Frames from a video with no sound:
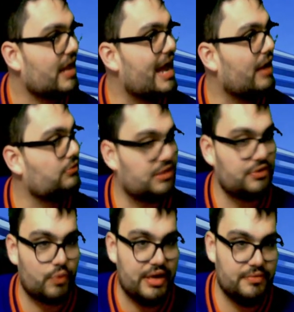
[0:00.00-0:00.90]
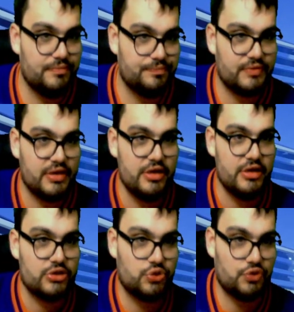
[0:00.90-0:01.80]
Elden Ring.
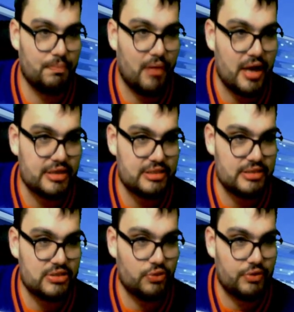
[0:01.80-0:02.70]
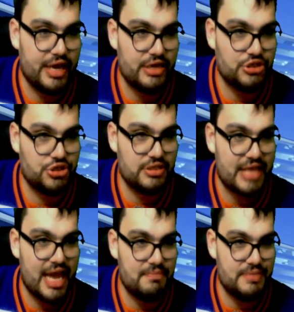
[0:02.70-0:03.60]
So the bosses, locations,
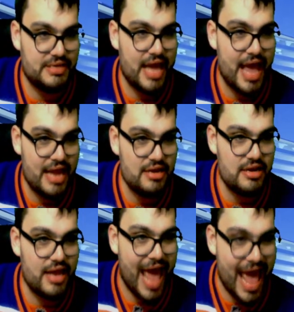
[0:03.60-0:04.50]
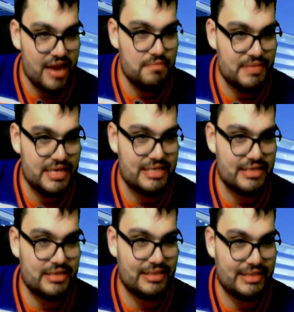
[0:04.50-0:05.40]

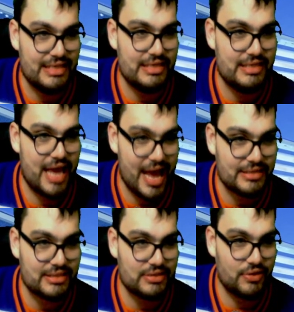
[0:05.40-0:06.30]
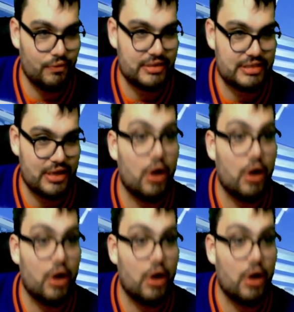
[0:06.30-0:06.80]
NPCs was...